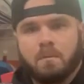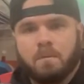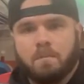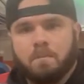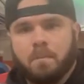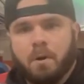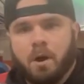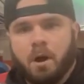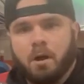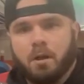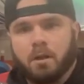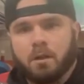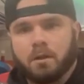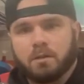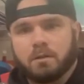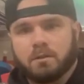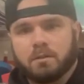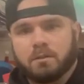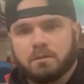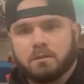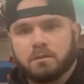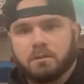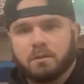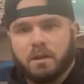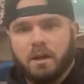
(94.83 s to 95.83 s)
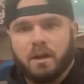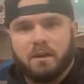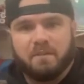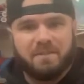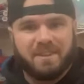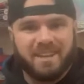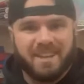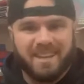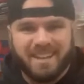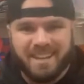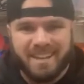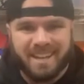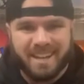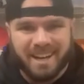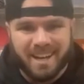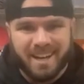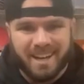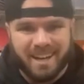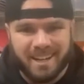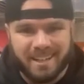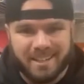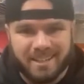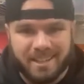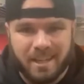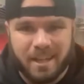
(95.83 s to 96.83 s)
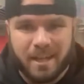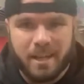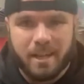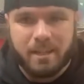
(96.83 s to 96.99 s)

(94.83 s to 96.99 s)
ball of any kind